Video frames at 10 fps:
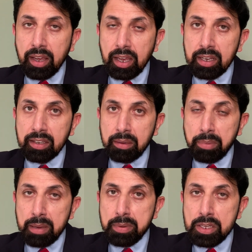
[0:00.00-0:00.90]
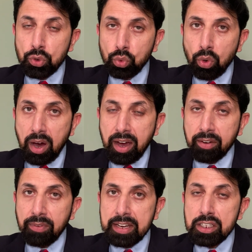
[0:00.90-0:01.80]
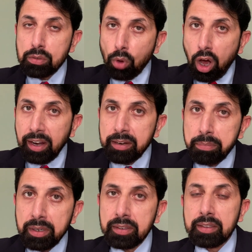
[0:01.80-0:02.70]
In babies who are very small at birth,